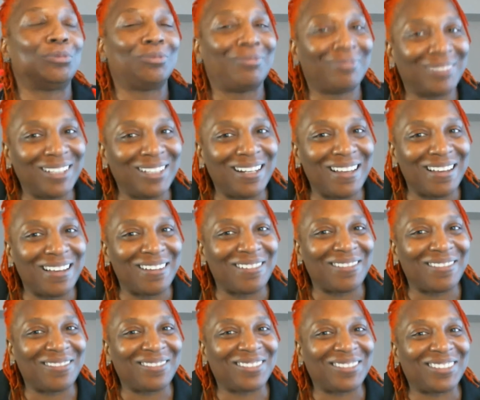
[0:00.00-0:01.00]
you
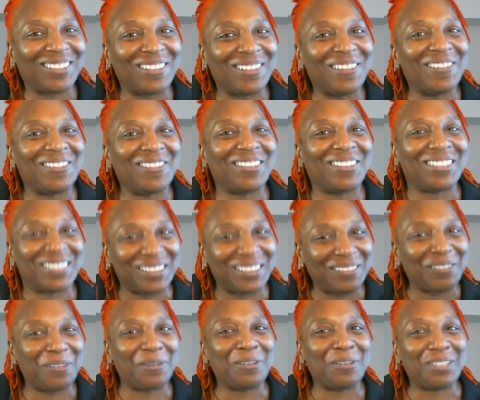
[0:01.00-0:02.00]
know, the whole so
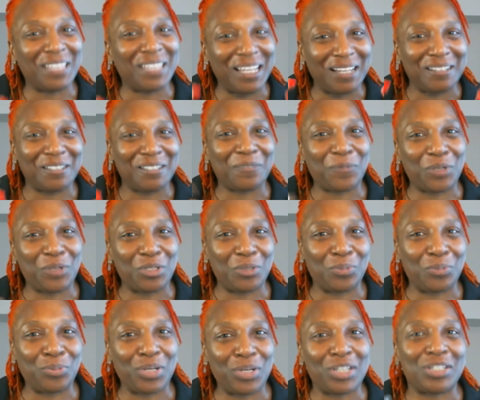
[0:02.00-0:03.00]
the whole thing of this first
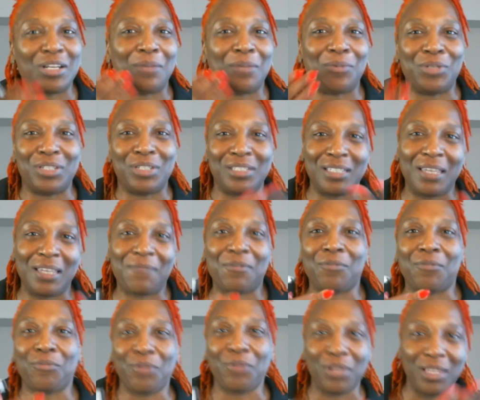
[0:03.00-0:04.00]
impression, I'm going to see if it
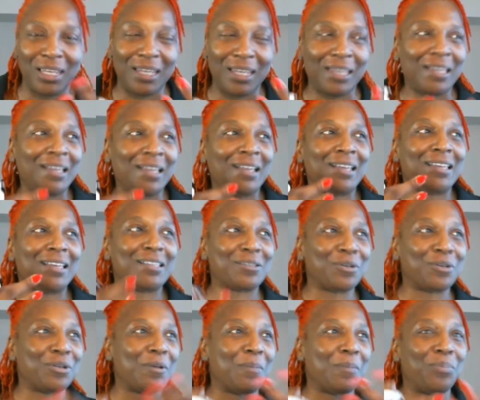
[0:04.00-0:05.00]
really is
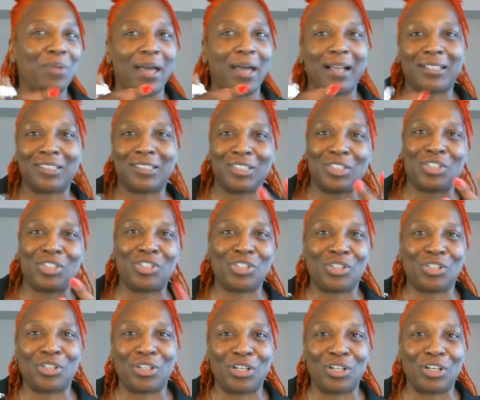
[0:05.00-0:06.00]
going to block this
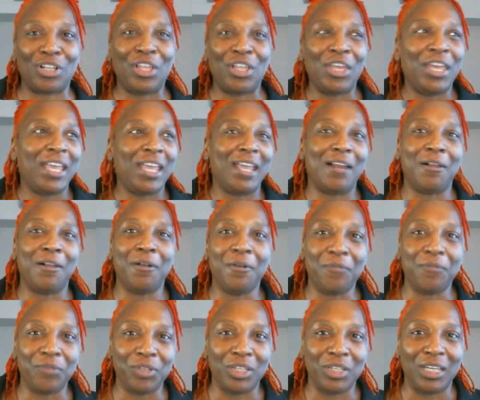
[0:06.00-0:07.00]
sugar and
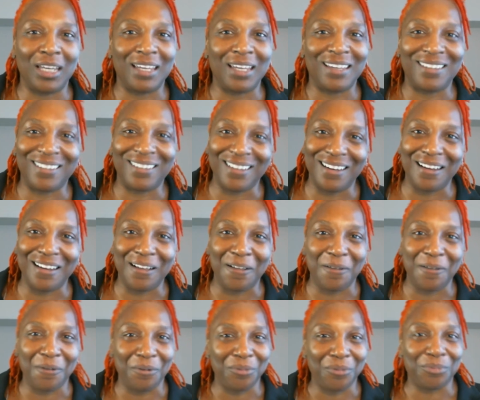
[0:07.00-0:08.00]
hopefully, you
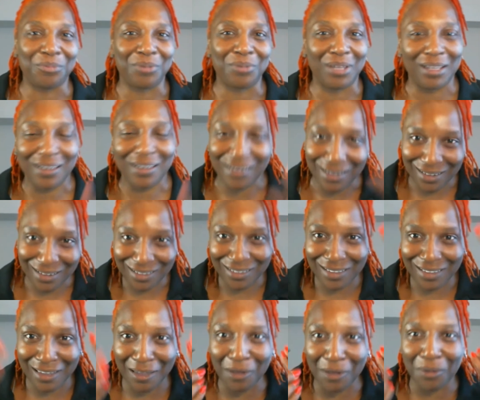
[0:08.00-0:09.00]
know,
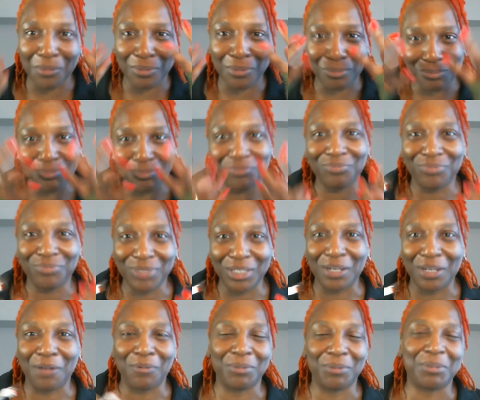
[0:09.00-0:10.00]
help, you
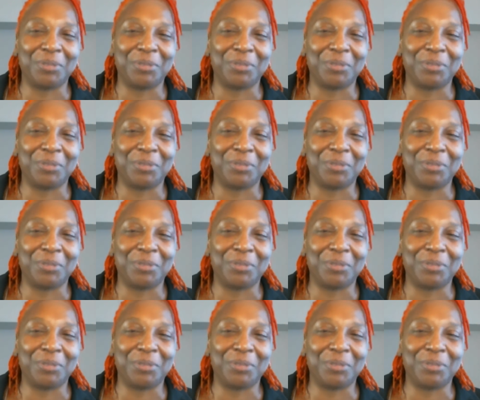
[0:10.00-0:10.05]
know, with the